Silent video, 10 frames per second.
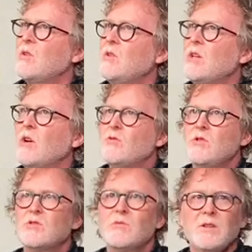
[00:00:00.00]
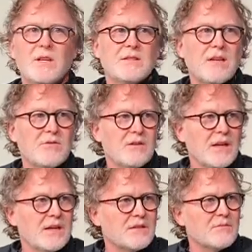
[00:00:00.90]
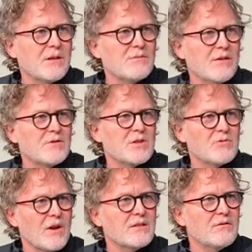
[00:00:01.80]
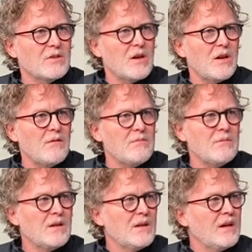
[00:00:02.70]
usually when you get down to the end, sometimes you have the stress of time,